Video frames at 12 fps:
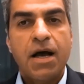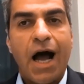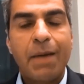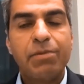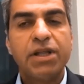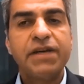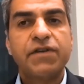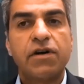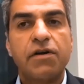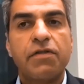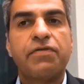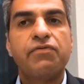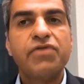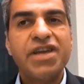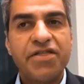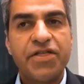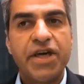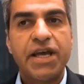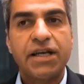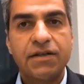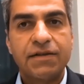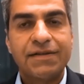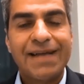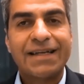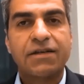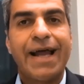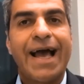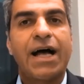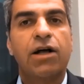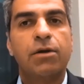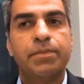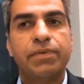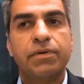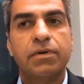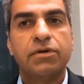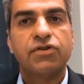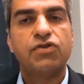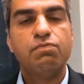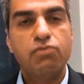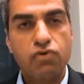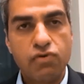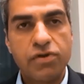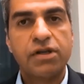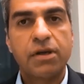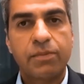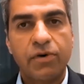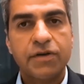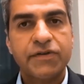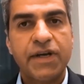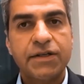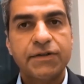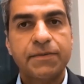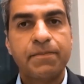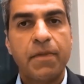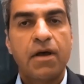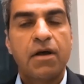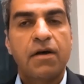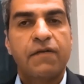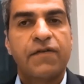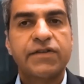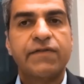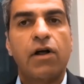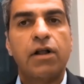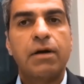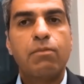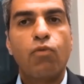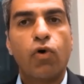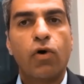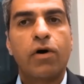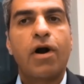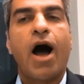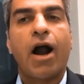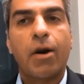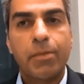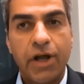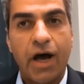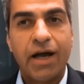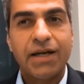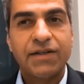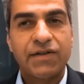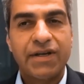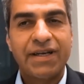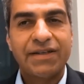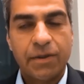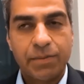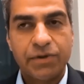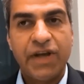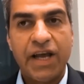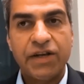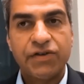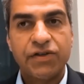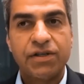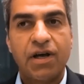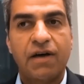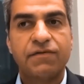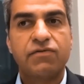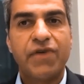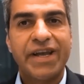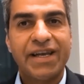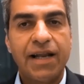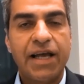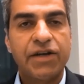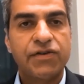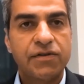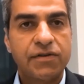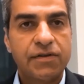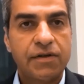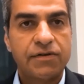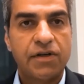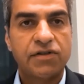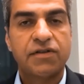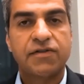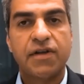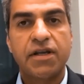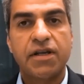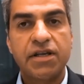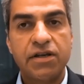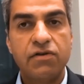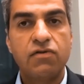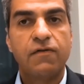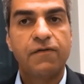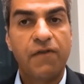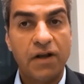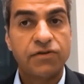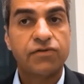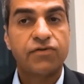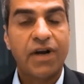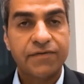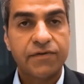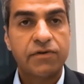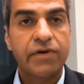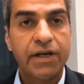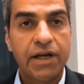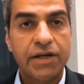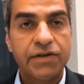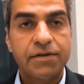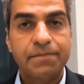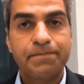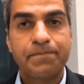I believe there are three things that could help smoothen the process. First of all, a more harmonized interpretation of the regulations, such as the EU funds transfer regulation.